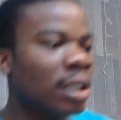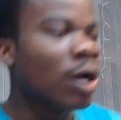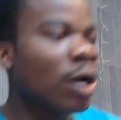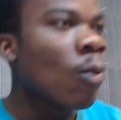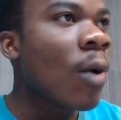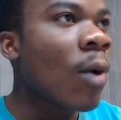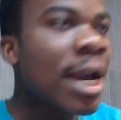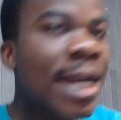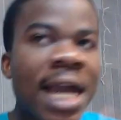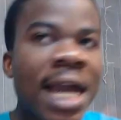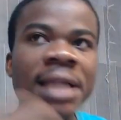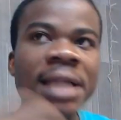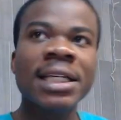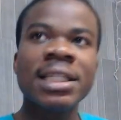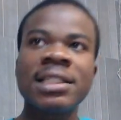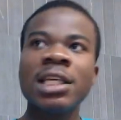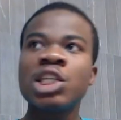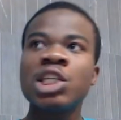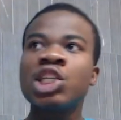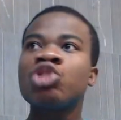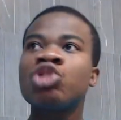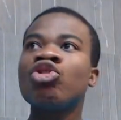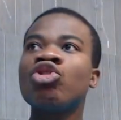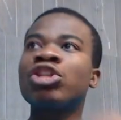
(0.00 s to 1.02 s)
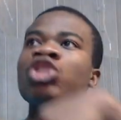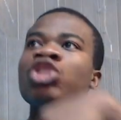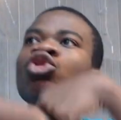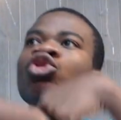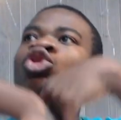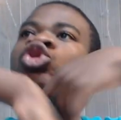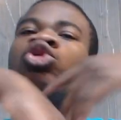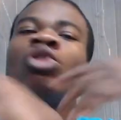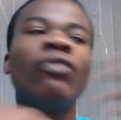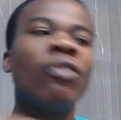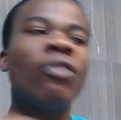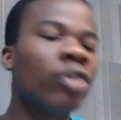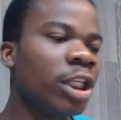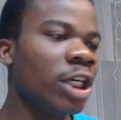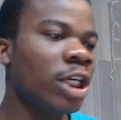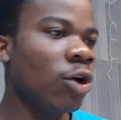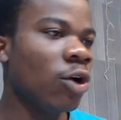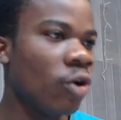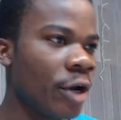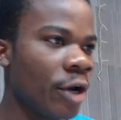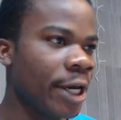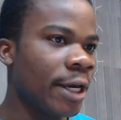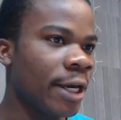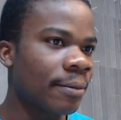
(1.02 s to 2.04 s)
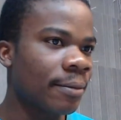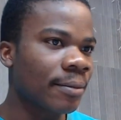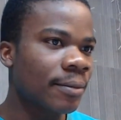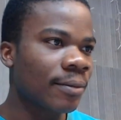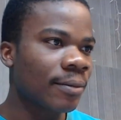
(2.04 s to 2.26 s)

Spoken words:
where get this thing, there's nothing to show for the oil.